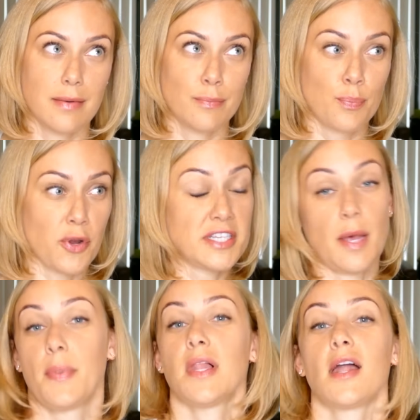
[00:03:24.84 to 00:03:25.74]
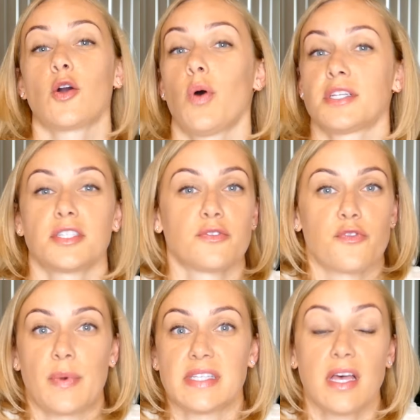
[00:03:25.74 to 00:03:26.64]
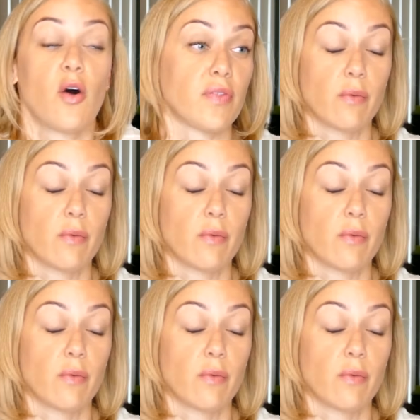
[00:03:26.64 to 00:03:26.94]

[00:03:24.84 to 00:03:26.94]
brings up a lot of questions for myself,